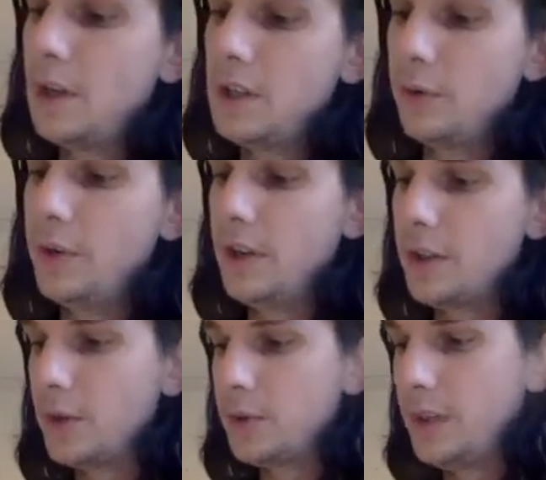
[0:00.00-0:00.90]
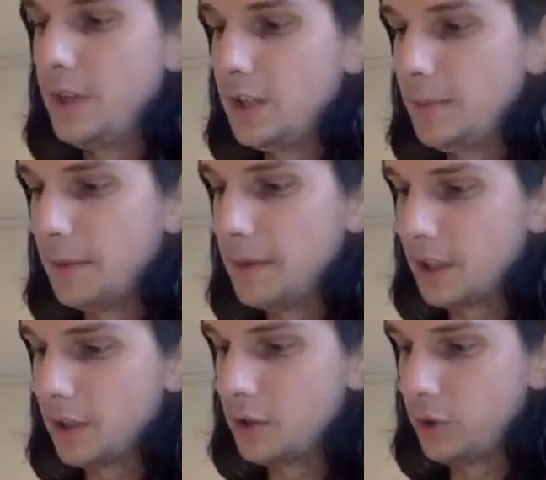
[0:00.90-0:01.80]
So in other words, we need to be able to
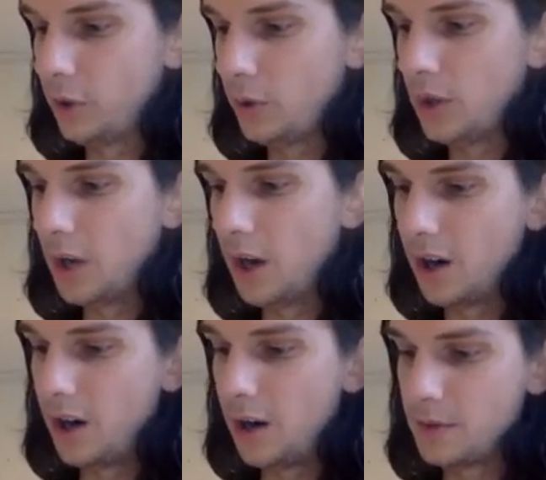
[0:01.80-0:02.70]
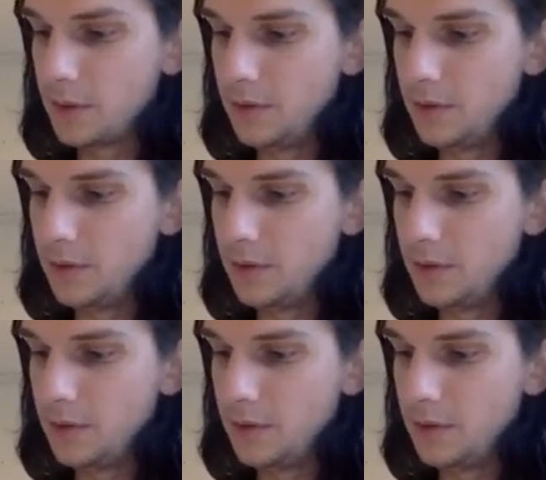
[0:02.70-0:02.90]
control R-harms.